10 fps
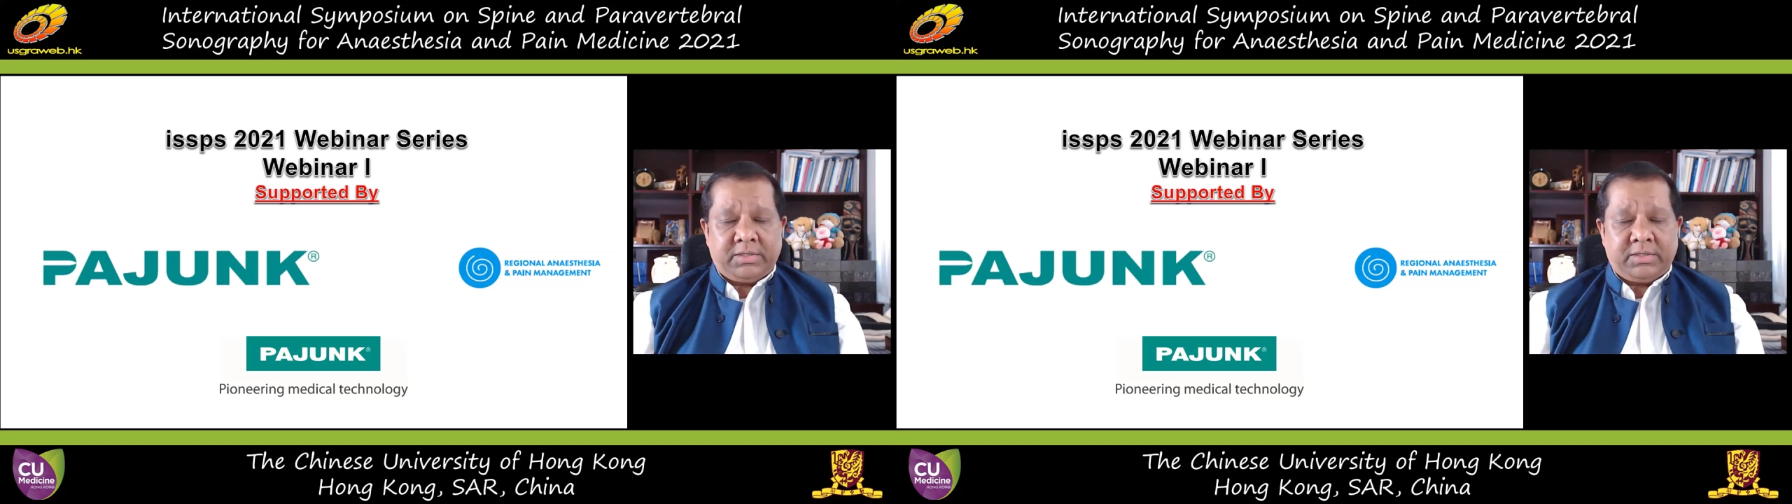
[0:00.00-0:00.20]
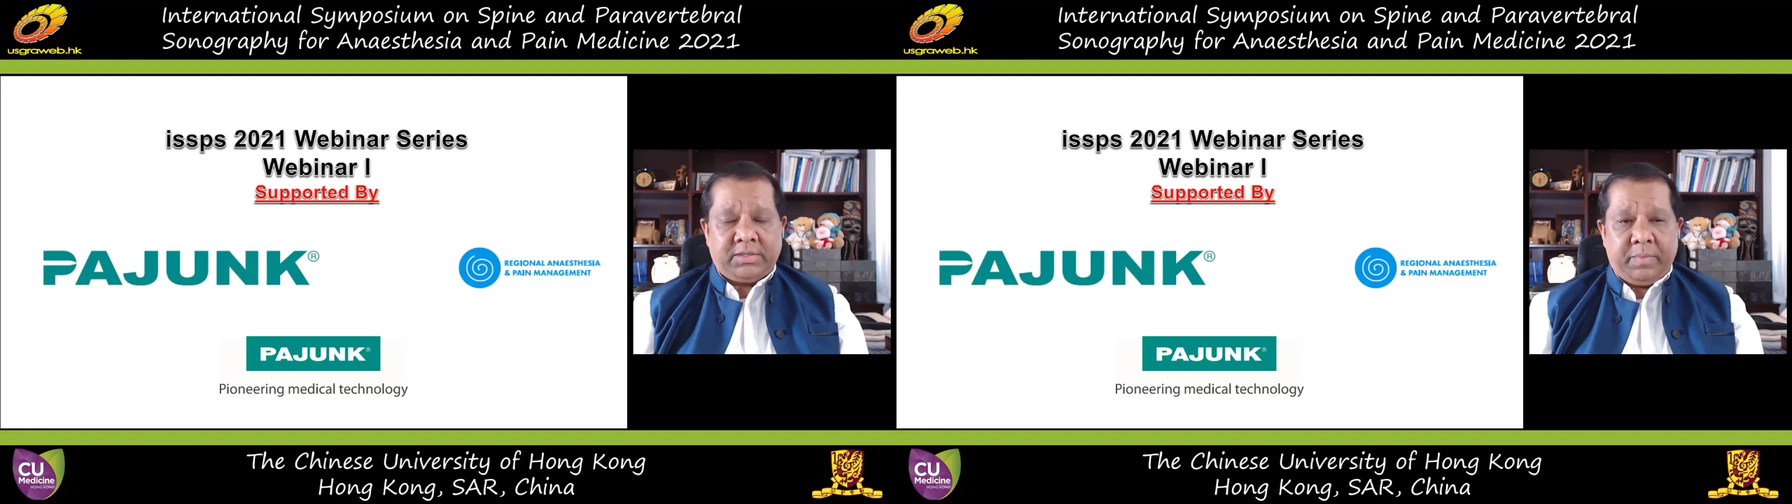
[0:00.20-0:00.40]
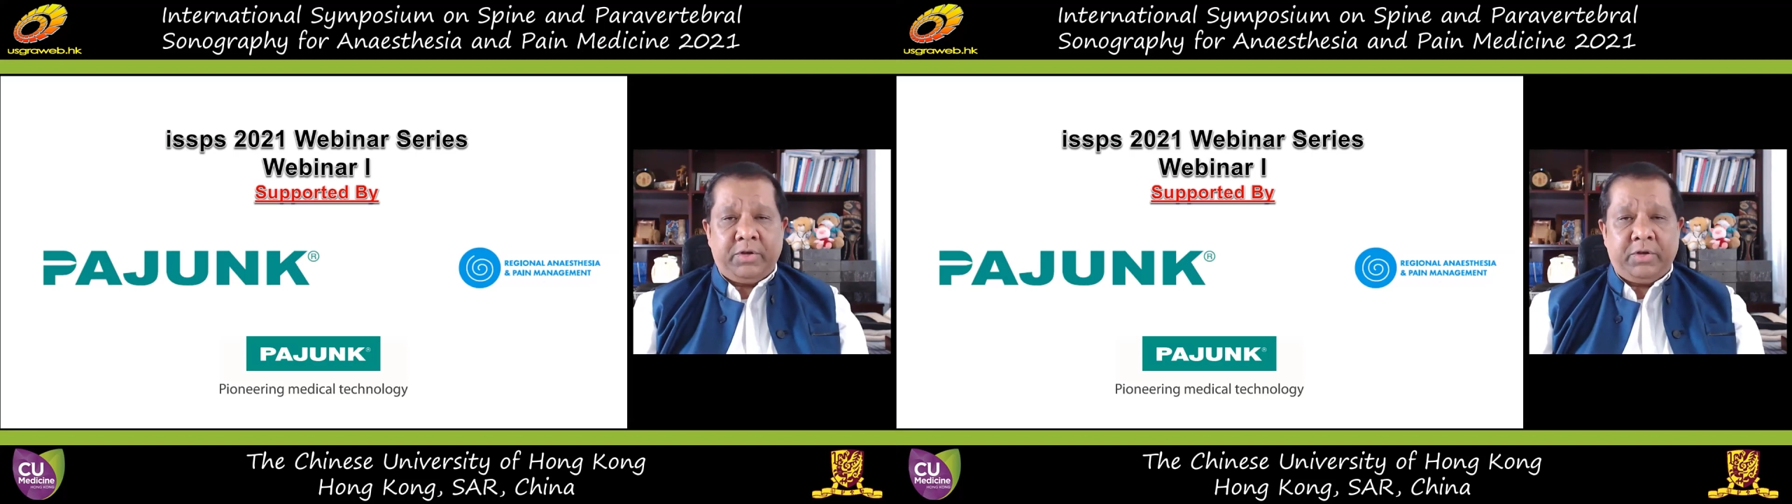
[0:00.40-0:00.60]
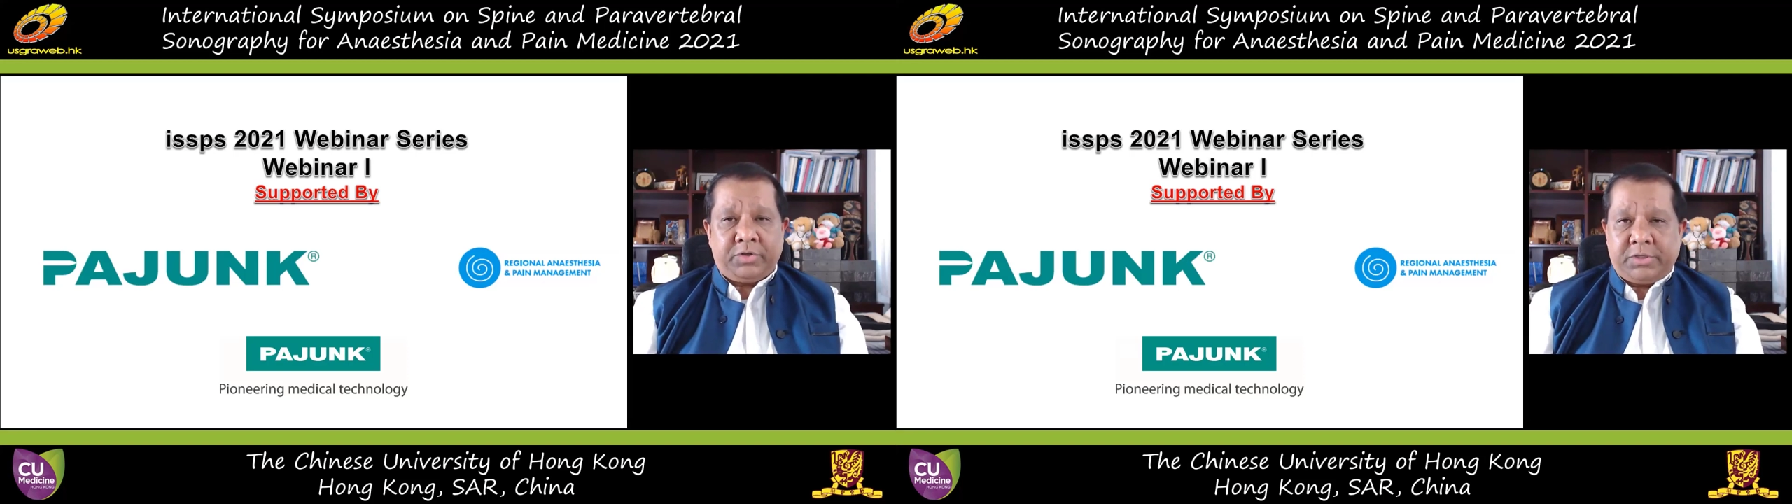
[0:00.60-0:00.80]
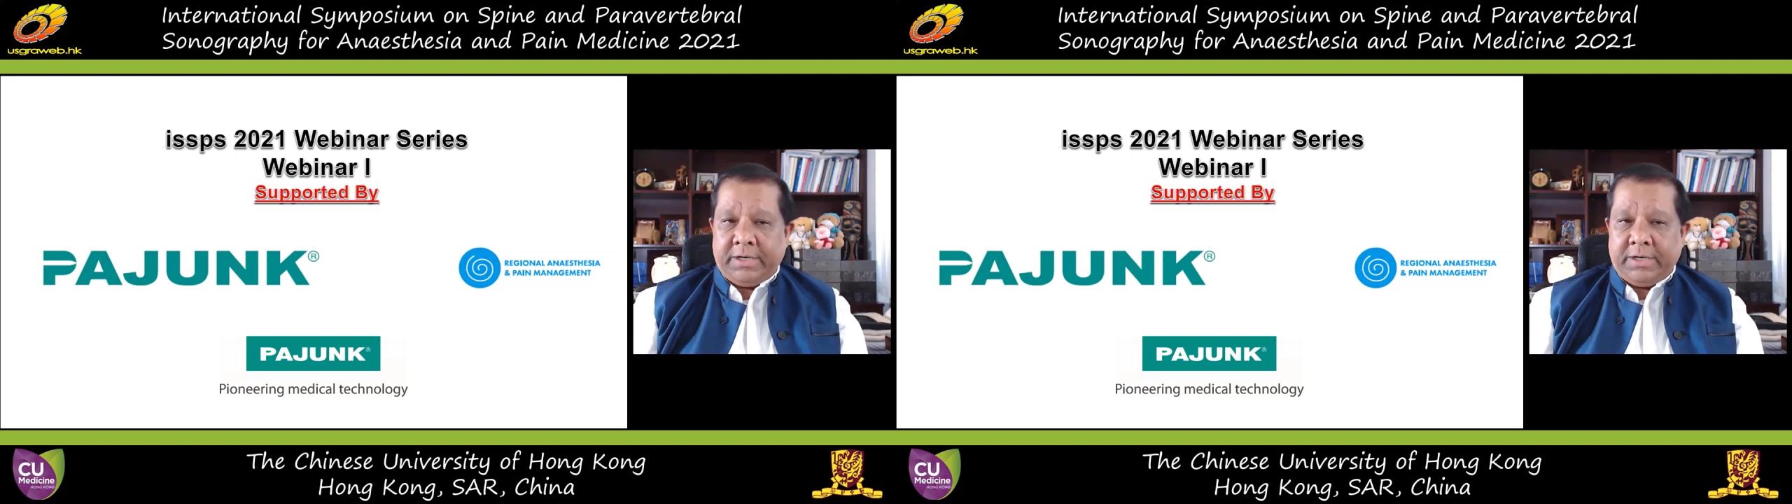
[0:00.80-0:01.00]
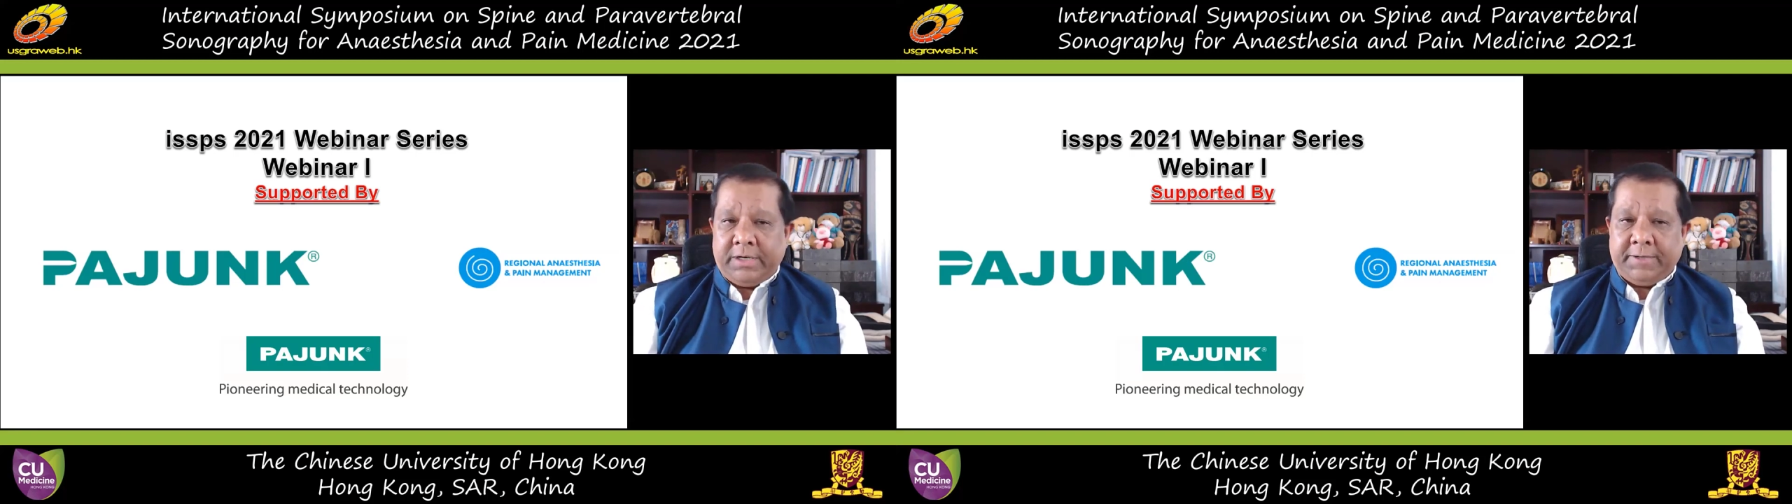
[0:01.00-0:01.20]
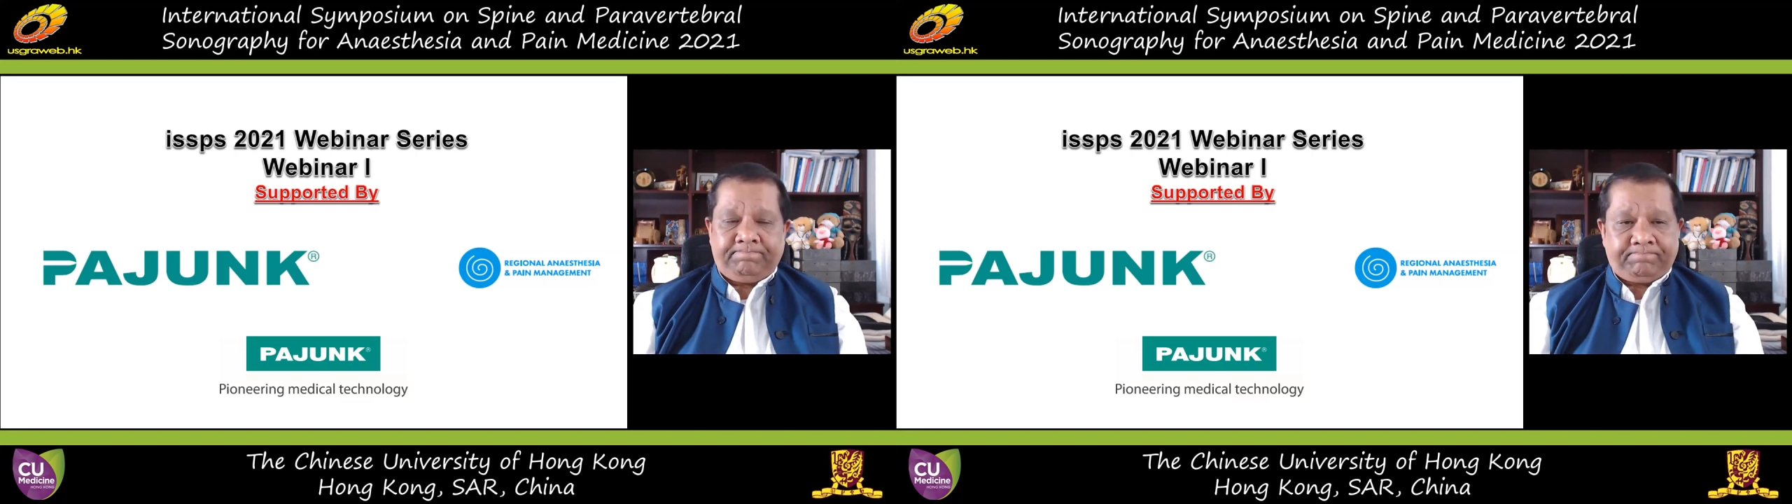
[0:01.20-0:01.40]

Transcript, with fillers: you may be interested in.